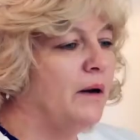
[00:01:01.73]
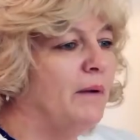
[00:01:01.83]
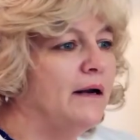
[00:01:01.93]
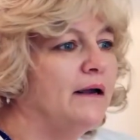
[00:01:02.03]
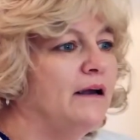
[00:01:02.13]

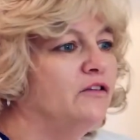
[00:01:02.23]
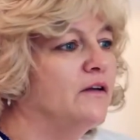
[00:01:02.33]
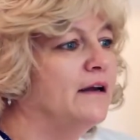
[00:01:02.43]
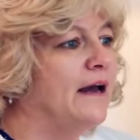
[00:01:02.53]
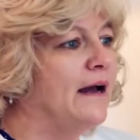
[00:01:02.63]

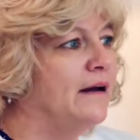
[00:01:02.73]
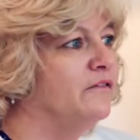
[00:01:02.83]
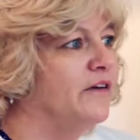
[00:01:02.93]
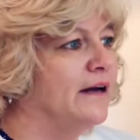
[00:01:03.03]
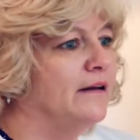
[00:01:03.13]
Medication like
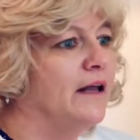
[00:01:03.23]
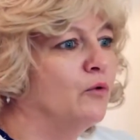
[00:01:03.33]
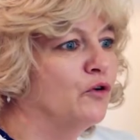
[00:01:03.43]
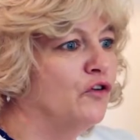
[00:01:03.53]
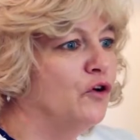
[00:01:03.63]
Ativan,
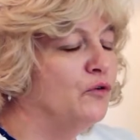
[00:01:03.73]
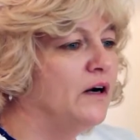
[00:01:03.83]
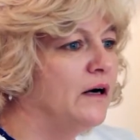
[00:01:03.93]
they were so